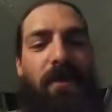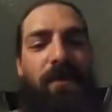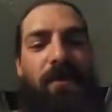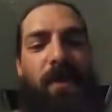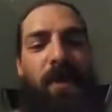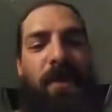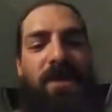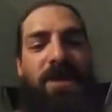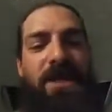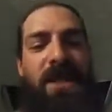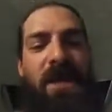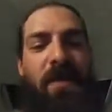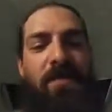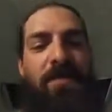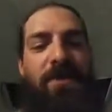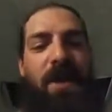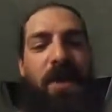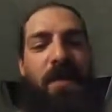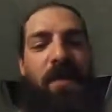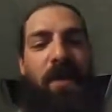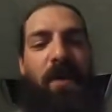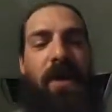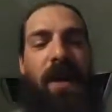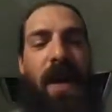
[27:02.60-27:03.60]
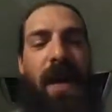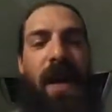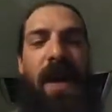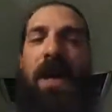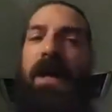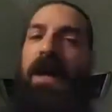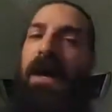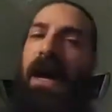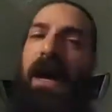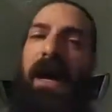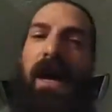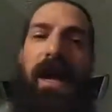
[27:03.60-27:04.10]
give you a thumbs up on
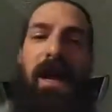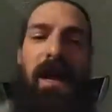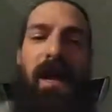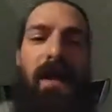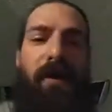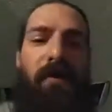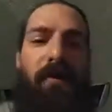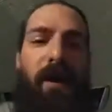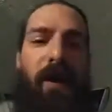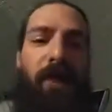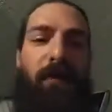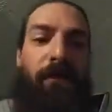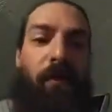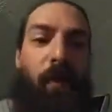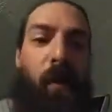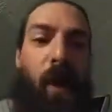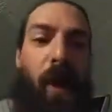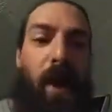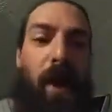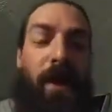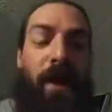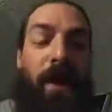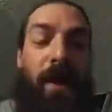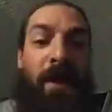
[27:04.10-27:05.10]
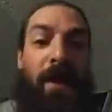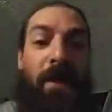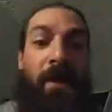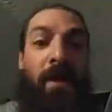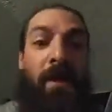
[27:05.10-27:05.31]
that. I got to get ready for work.